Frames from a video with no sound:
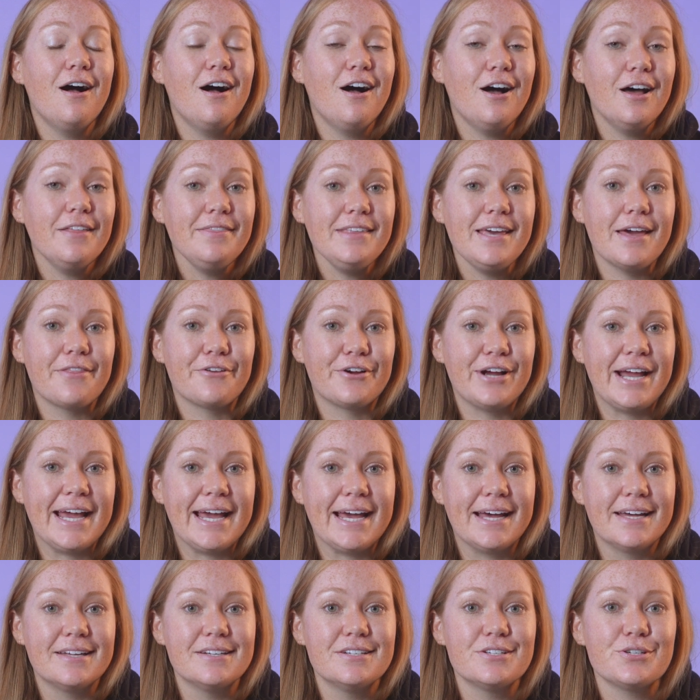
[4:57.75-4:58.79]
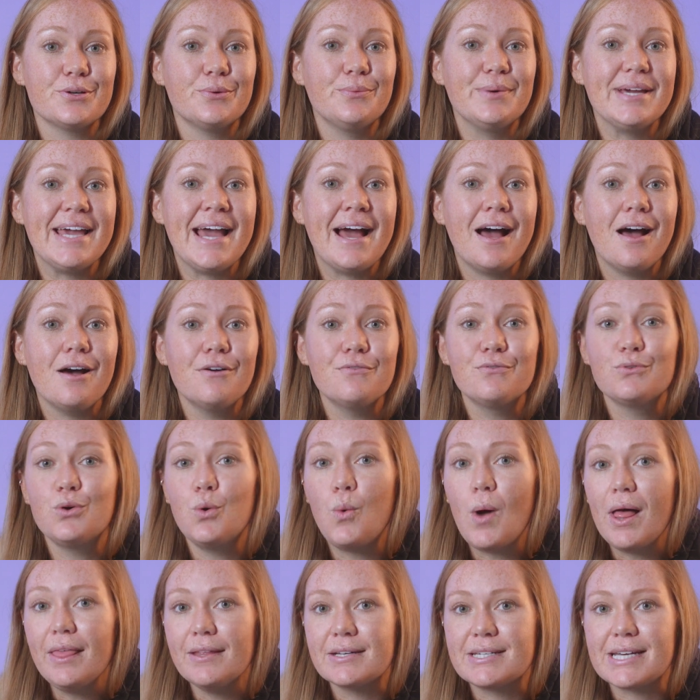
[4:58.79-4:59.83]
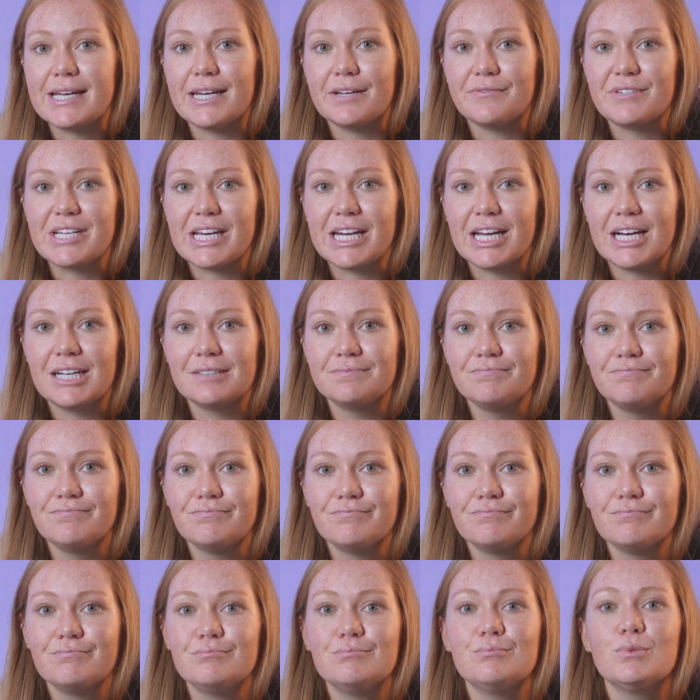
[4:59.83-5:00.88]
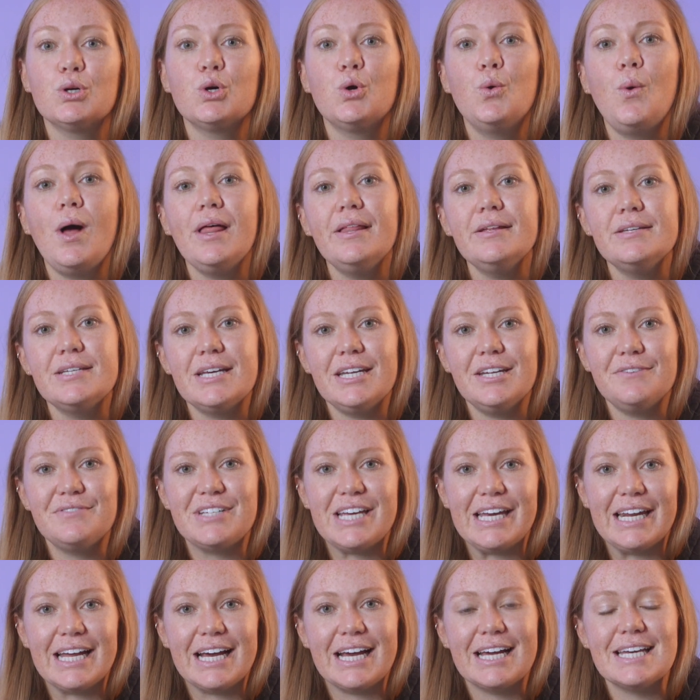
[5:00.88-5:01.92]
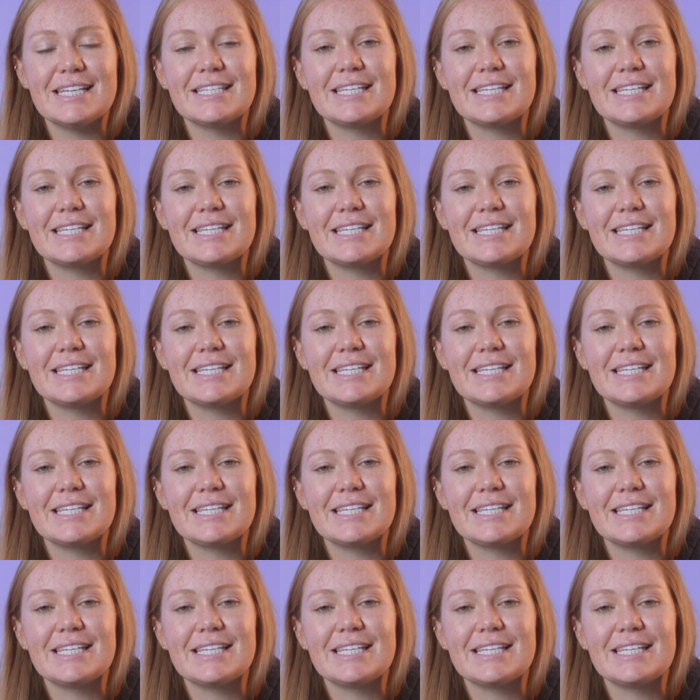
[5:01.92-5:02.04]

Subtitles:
On the other hand, we have qualitative data. Qualitative data is